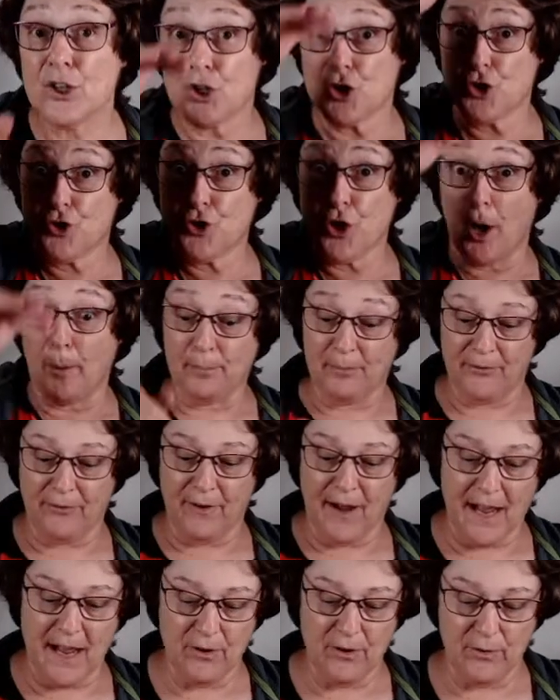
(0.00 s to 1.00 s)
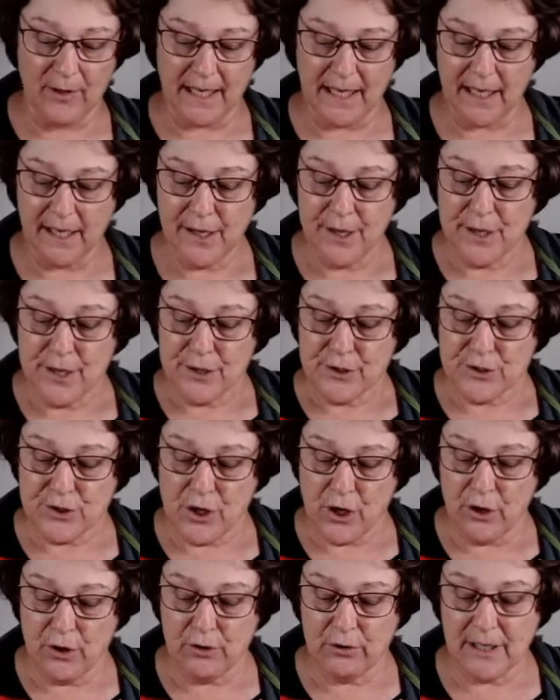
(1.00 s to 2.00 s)
top firing.
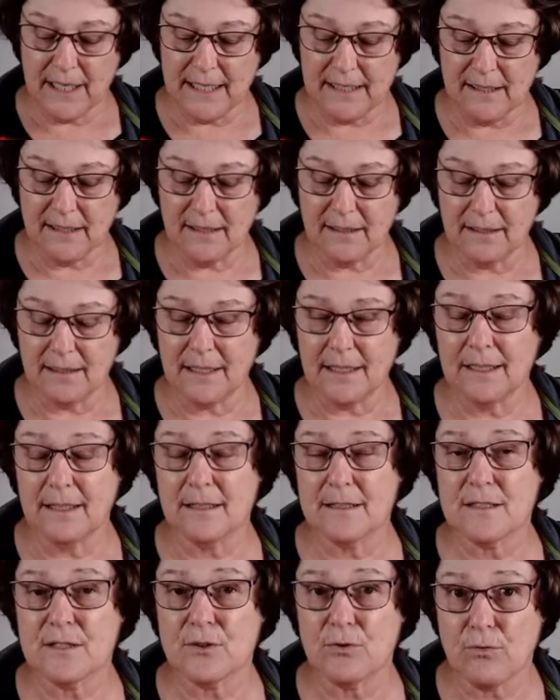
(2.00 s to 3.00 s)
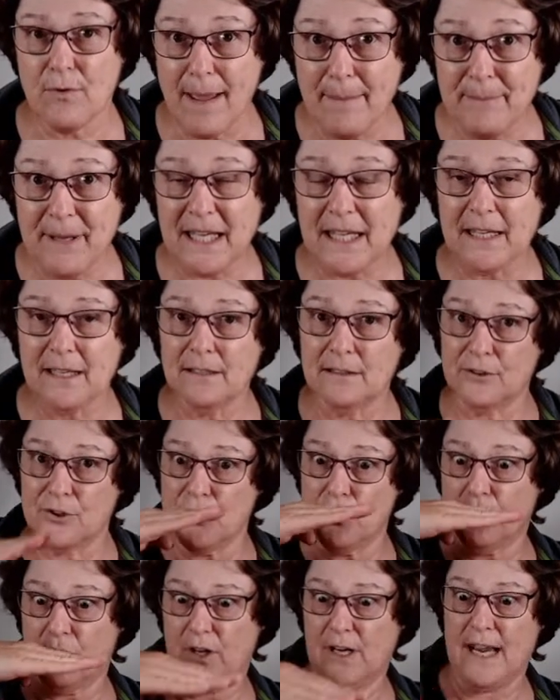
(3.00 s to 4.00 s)
So in a ceramic kiln,
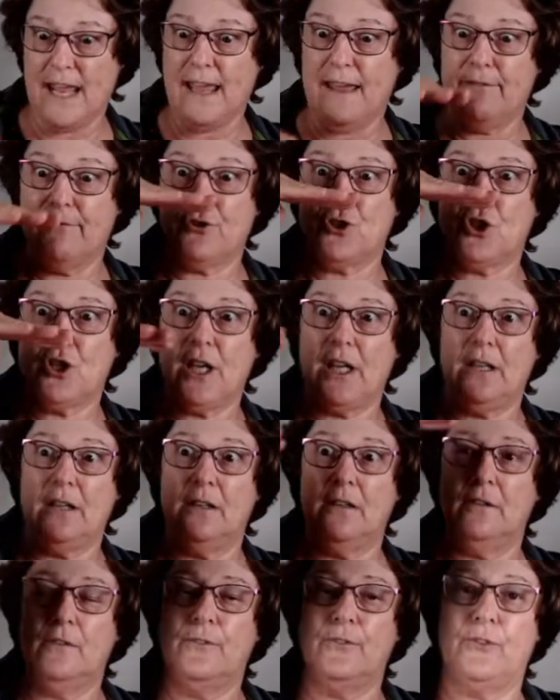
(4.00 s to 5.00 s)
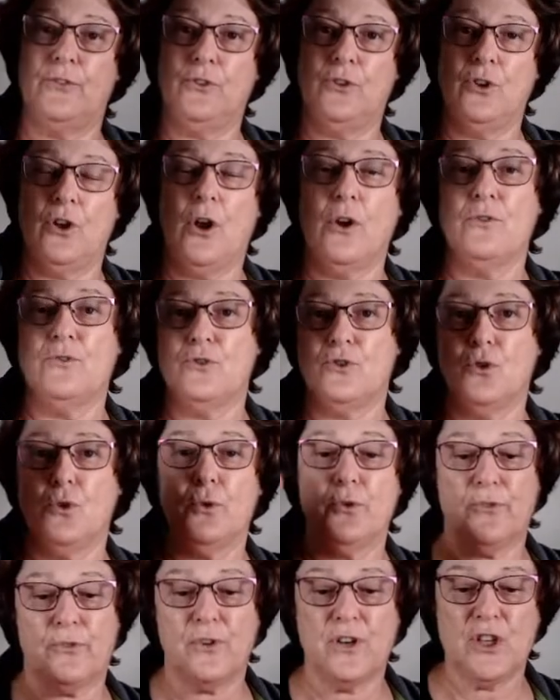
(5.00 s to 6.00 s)
you can have shelves, 2
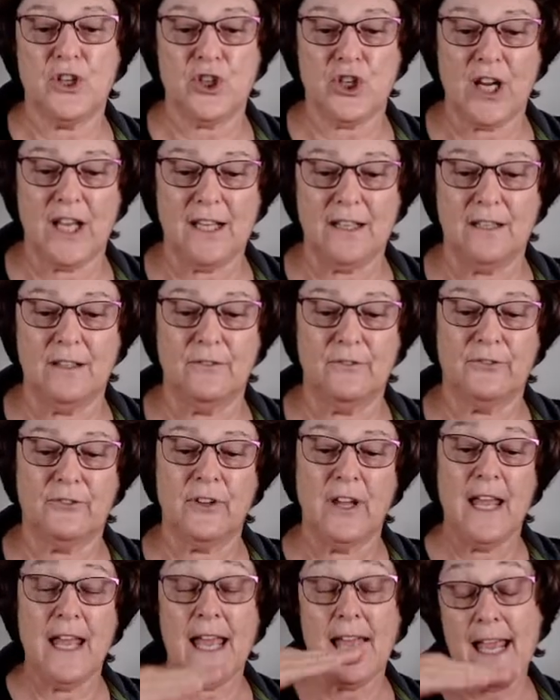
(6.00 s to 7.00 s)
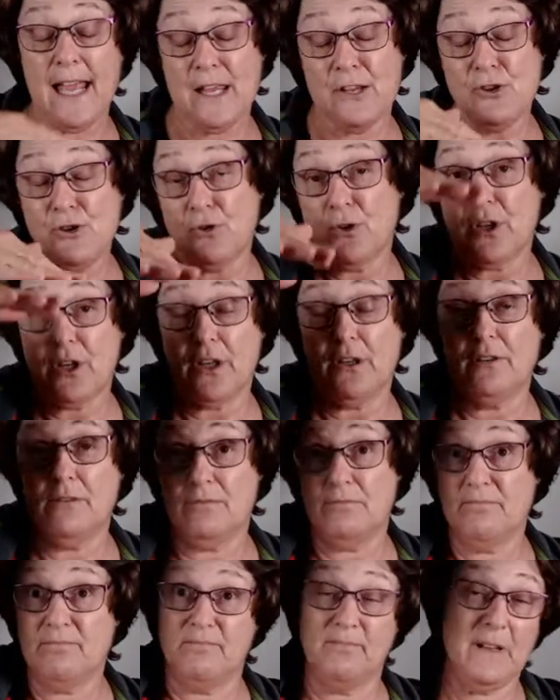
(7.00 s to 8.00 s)
or 3 shelves, and
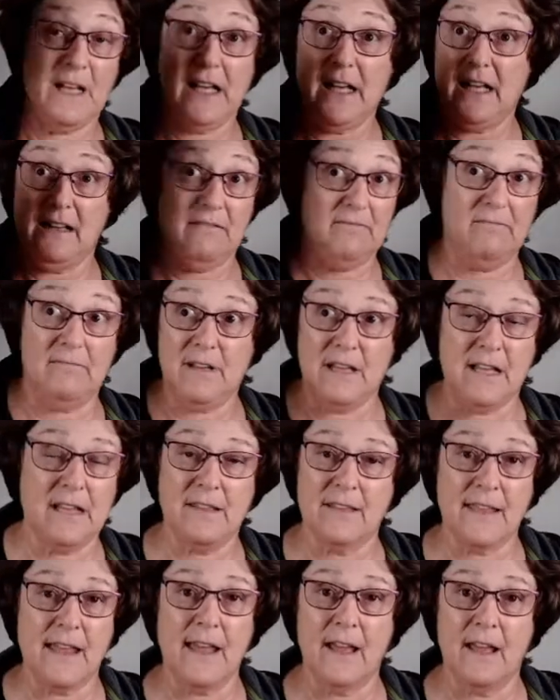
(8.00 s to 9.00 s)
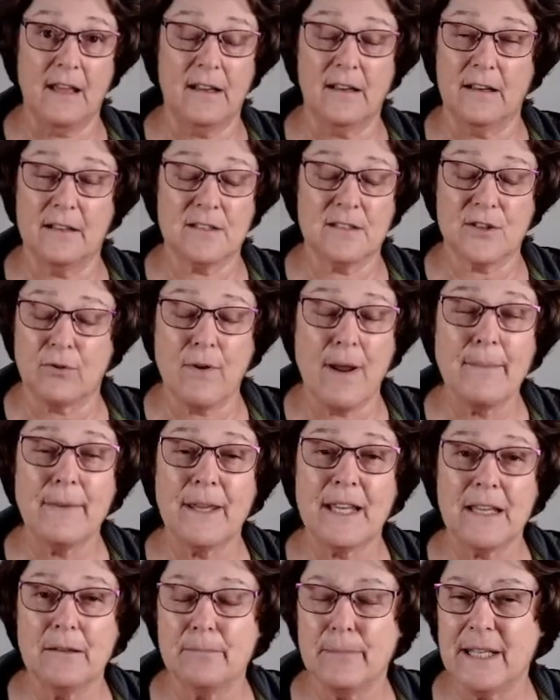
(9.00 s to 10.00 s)
the ceramic
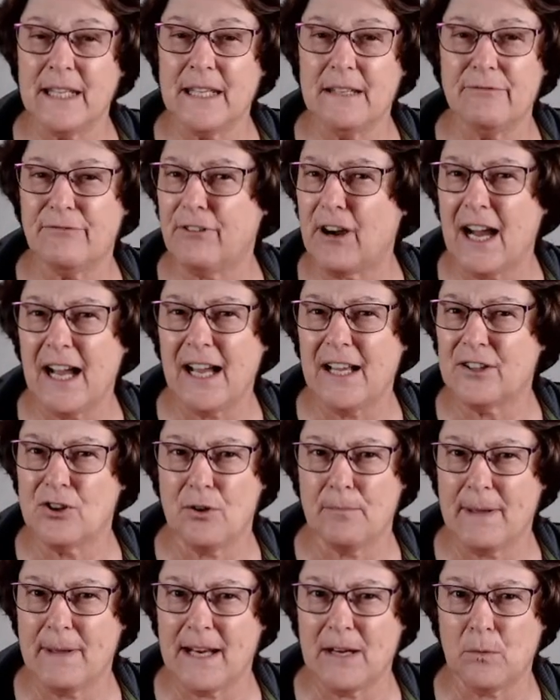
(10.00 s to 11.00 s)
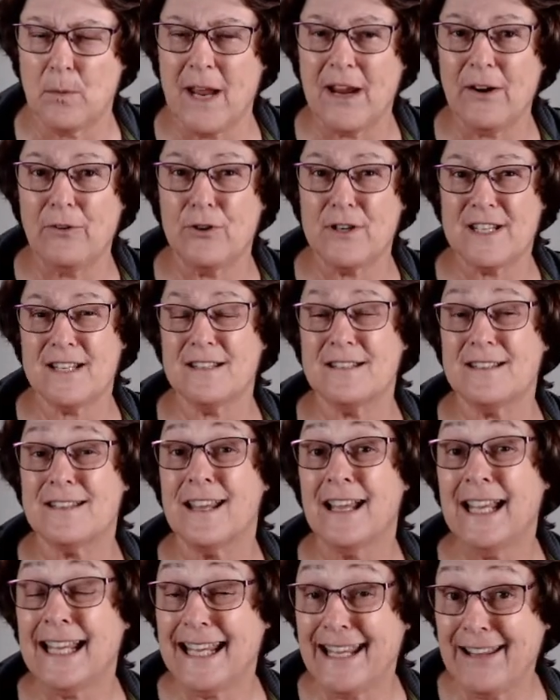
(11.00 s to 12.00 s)
can be fired no matter where it is
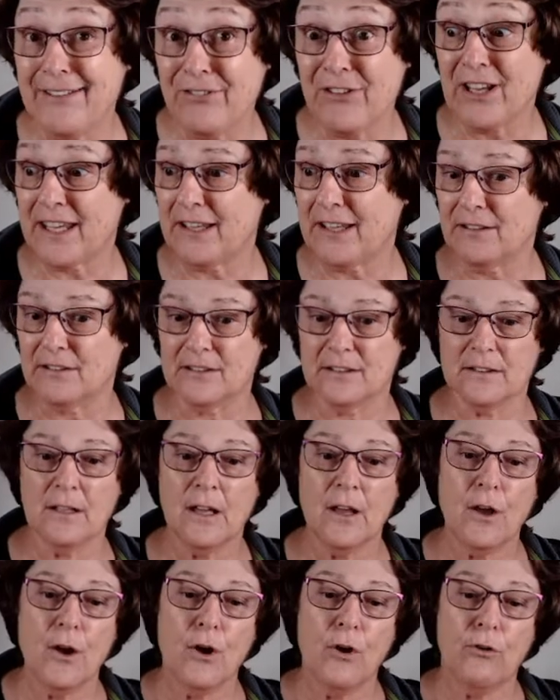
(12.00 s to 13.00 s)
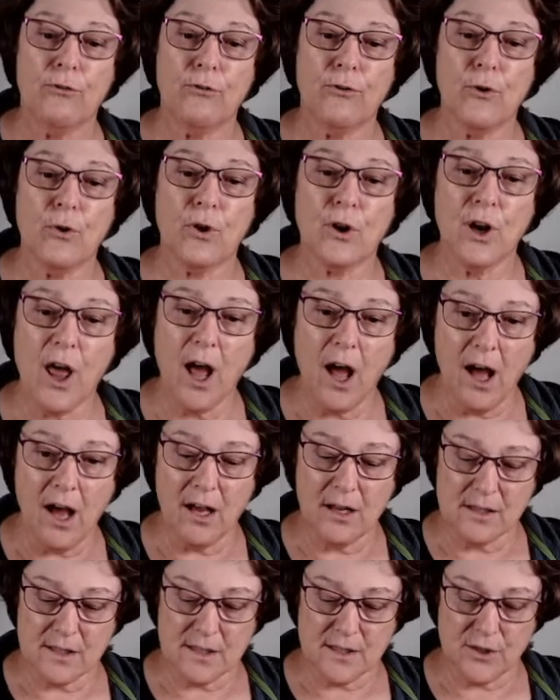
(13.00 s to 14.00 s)
in the kiln. For
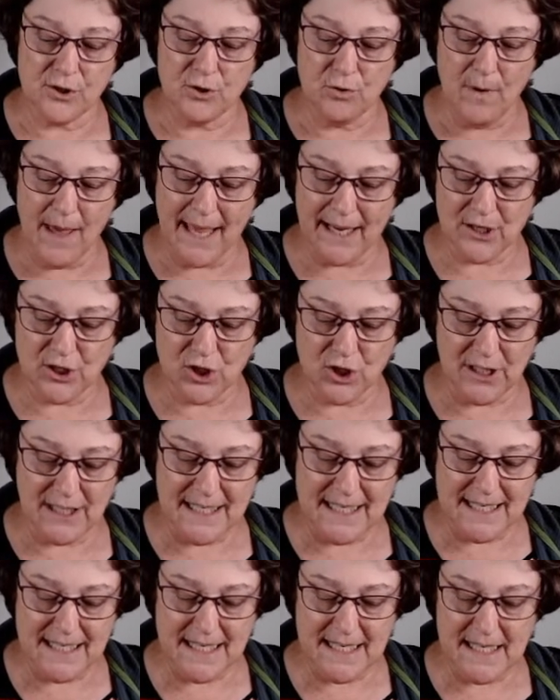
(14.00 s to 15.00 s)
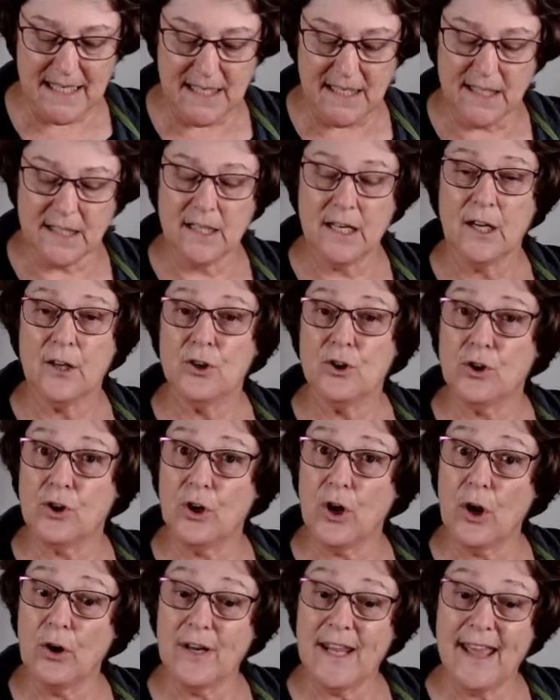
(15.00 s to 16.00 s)
glass, you can
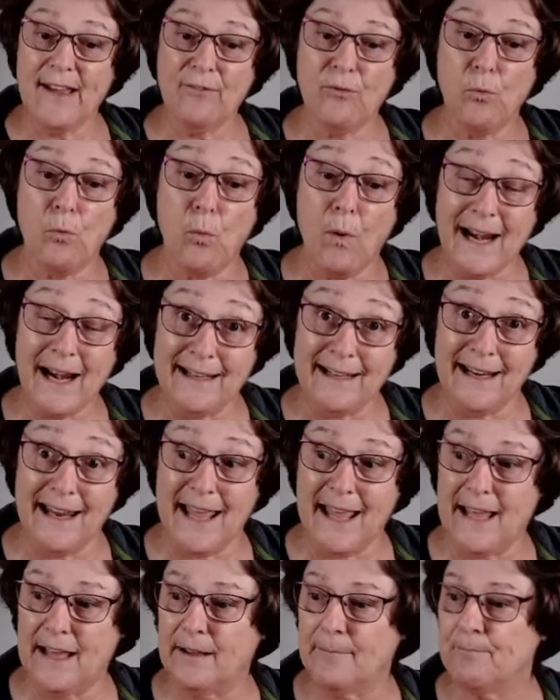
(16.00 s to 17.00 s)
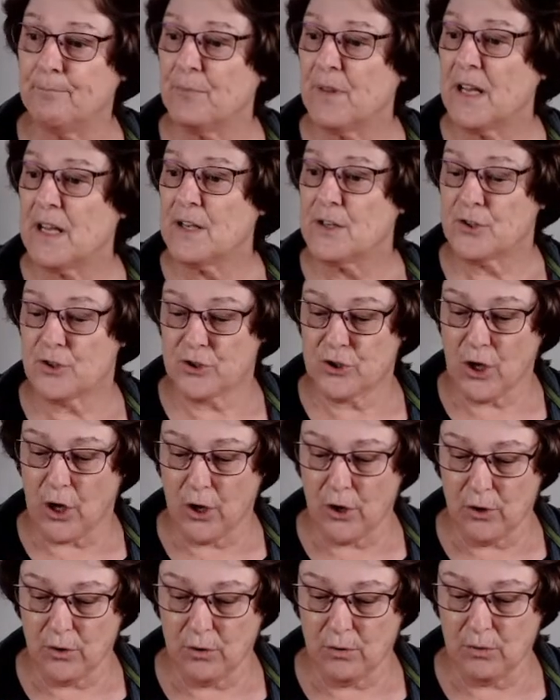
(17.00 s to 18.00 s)
only have 1 layer.
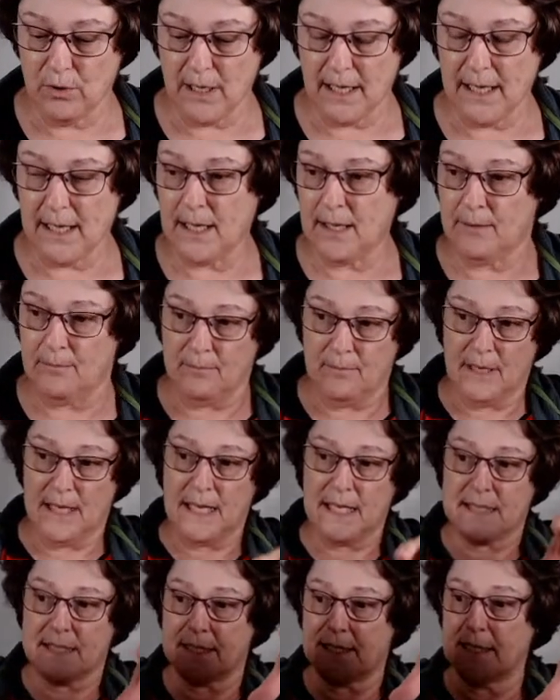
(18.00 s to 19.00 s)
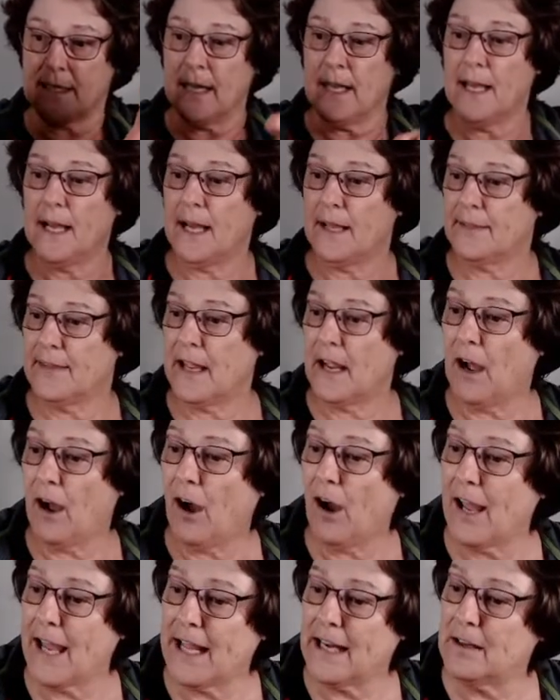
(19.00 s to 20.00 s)
So there
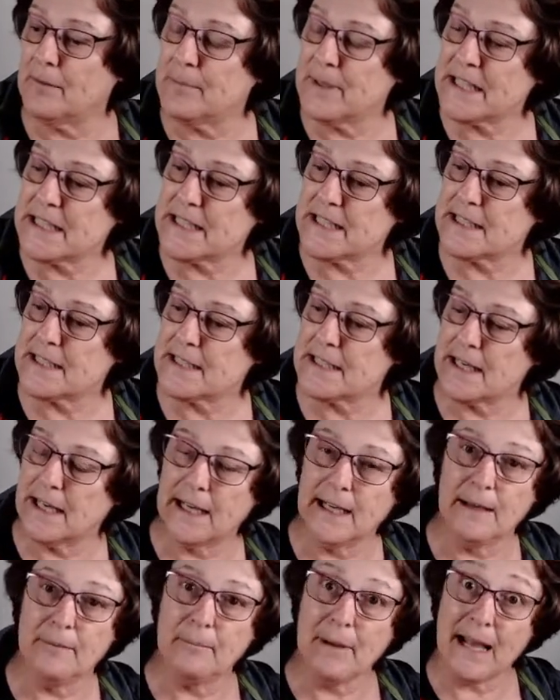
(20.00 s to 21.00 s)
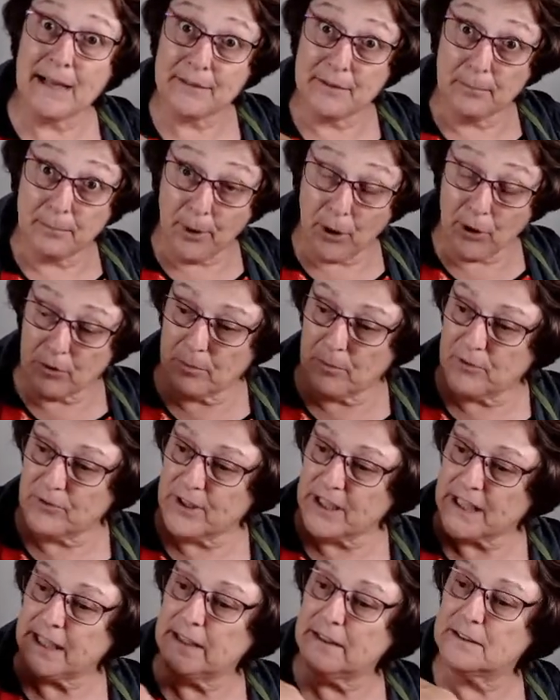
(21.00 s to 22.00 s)
are elements at the bottom of the
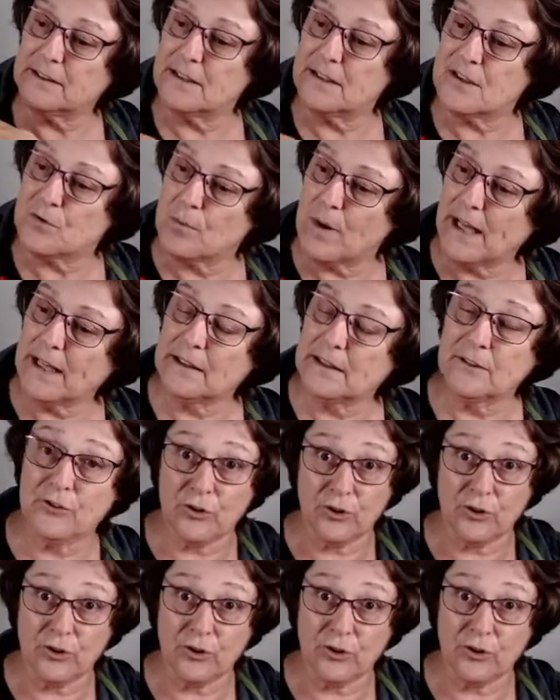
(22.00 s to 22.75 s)
kiln as well to